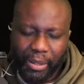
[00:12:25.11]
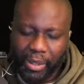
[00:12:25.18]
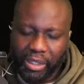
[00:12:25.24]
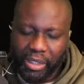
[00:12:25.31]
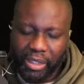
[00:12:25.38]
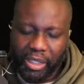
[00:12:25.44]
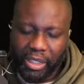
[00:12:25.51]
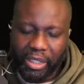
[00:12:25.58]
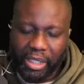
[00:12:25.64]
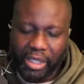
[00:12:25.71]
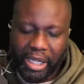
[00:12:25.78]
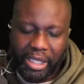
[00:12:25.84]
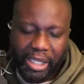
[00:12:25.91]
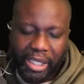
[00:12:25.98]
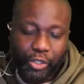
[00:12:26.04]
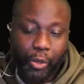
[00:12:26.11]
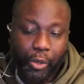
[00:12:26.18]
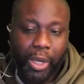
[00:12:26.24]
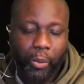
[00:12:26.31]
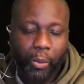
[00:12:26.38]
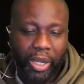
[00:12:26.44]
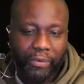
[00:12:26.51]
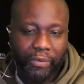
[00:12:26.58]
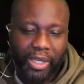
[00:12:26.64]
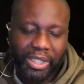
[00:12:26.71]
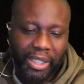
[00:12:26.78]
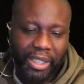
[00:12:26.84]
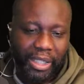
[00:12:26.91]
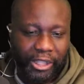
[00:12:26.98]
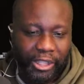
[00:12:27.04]
And I, I told my wife, I said,
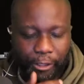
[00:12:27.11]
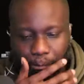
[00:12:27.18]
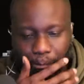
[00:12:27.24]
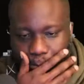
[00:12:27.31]
listen,